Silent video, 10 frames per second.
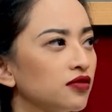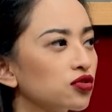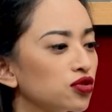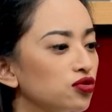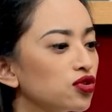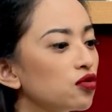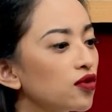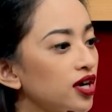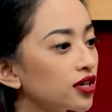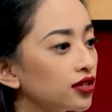so you know
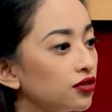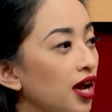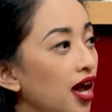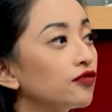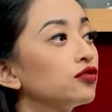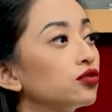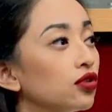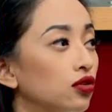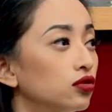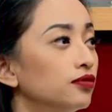where you have to
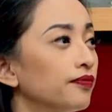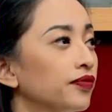go